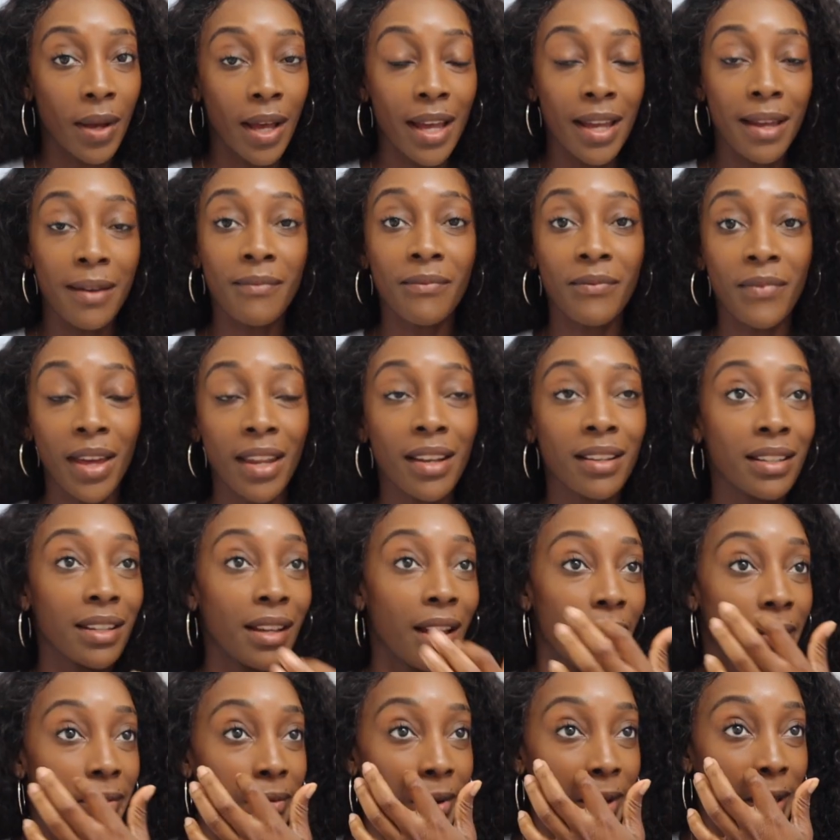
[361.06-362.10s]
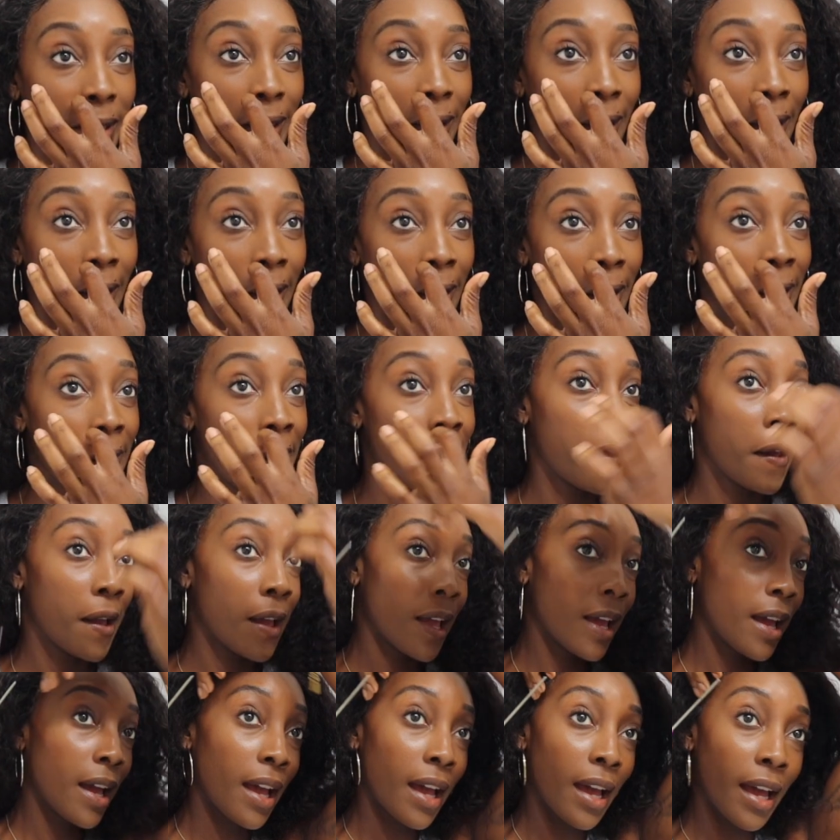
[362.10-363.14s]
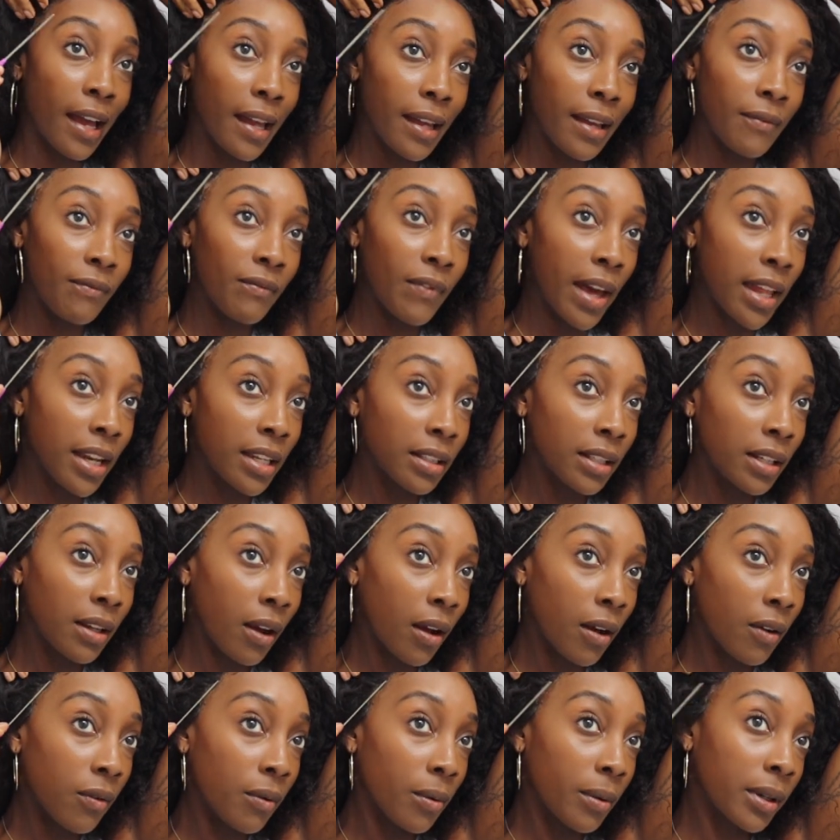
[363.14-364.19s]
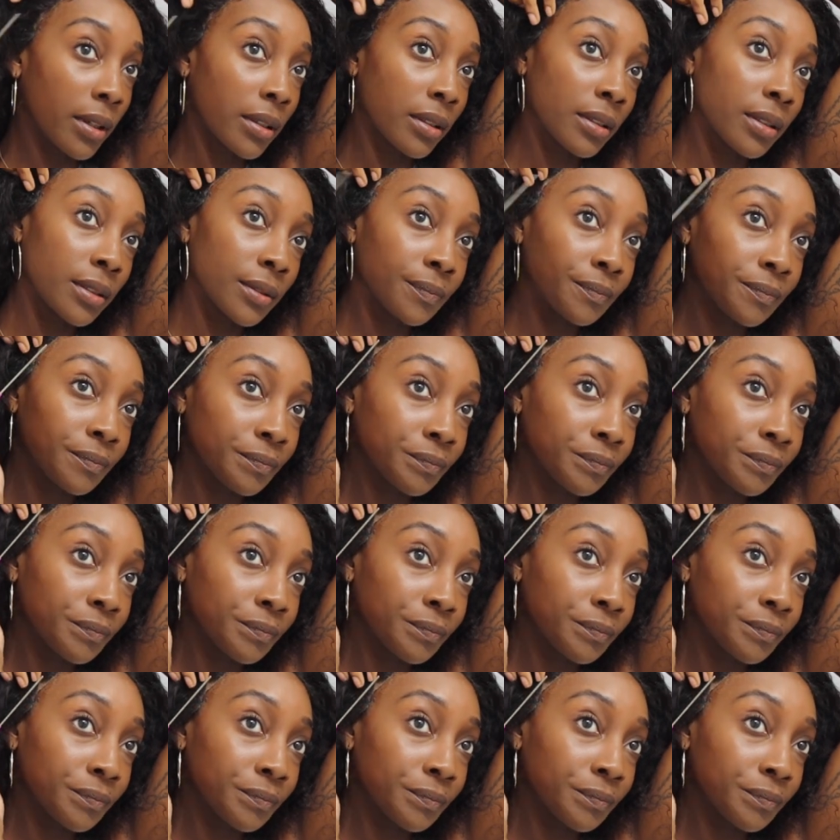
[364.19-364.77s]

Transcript: I am finally off work, y'all. I am finally off work.